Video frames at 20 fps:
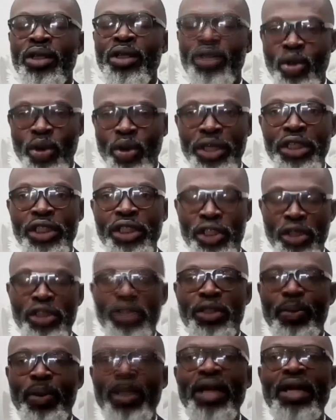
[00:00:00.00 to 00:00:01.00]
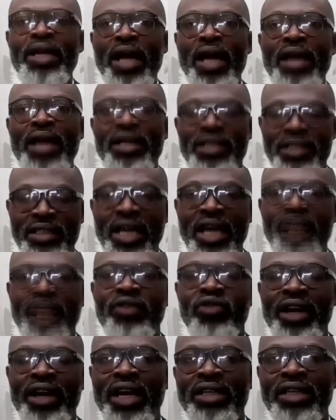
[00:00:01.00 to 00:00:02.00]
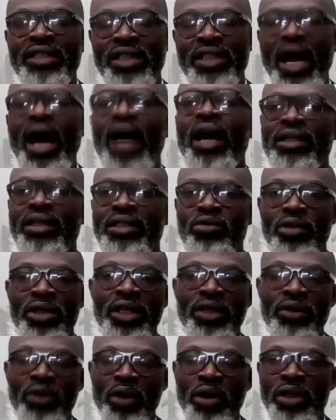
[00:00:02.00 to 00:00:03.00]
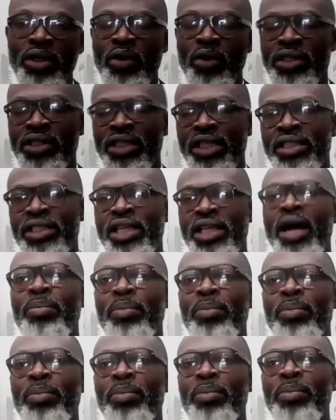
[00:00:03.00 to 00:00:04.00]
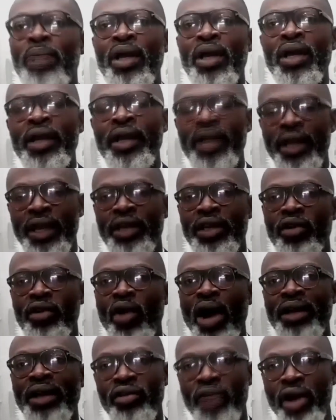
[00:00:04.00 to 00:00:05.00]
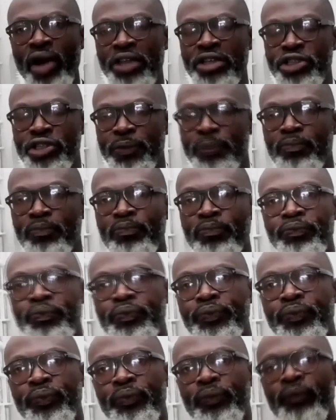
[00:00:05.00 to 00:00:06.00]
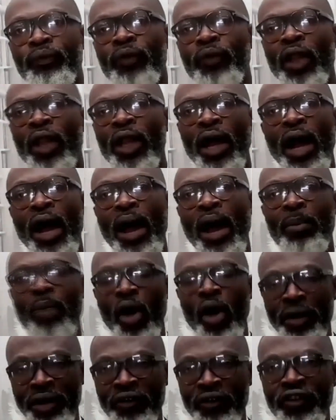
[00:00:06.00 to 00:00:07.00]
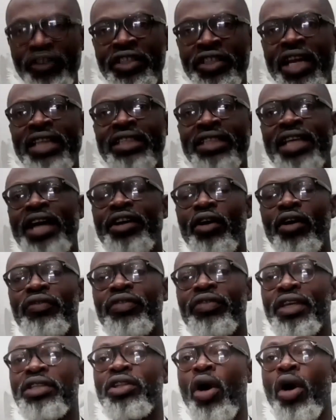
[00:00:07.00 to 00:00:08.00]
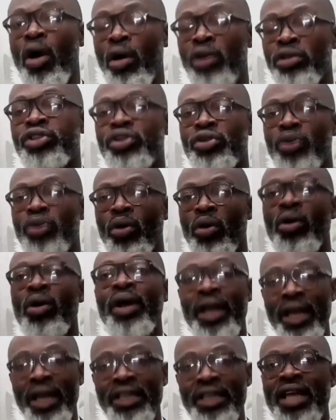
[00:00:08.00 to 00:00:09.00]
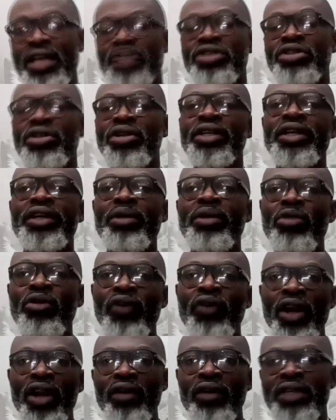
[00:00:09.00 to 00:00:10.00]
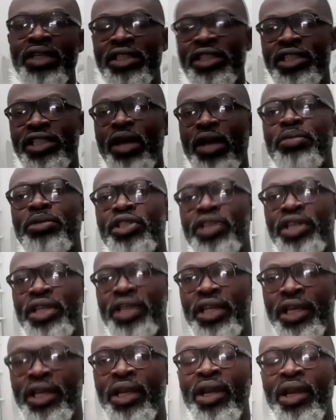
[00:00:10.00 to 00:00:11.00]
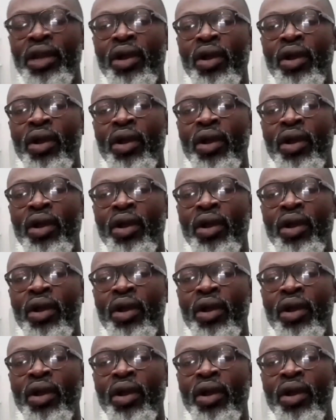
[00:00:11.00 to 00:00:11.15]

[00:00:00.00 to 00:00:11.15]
So he suspended that Finance Act. It was a step in the right direction. On the fiscal side of things also, it's actually the removal of the subsidy.